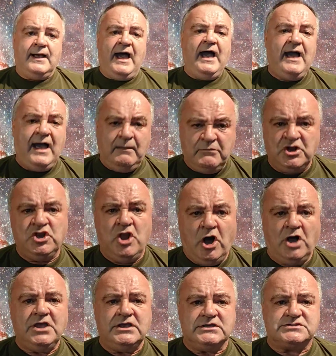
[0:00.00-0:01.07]
I'm
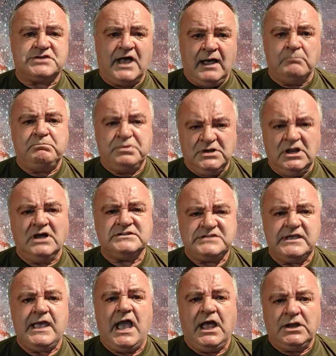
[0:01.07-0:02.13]
annoyed. I'm
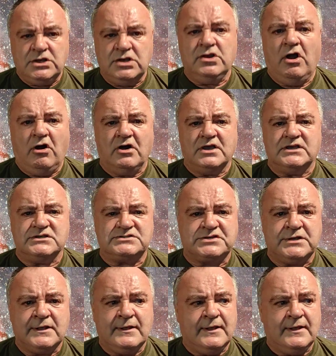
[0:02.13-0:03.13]
bloody annoyed.